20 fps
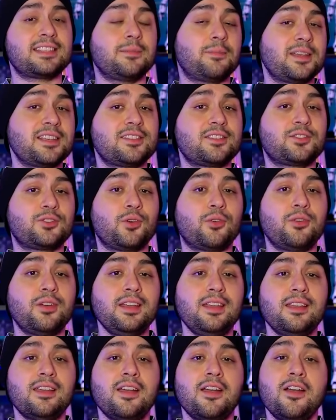the best
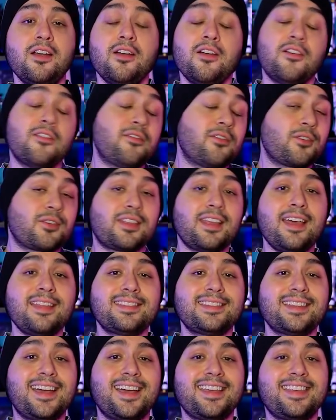story, for
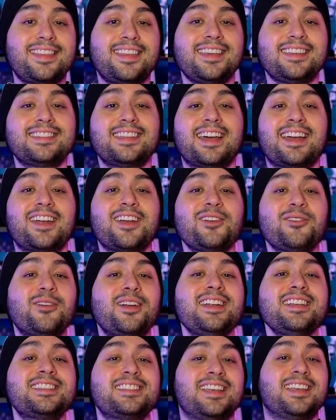that I think that I
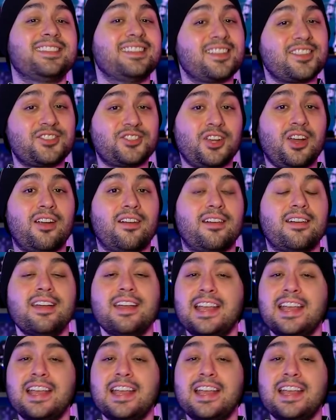already said that Char.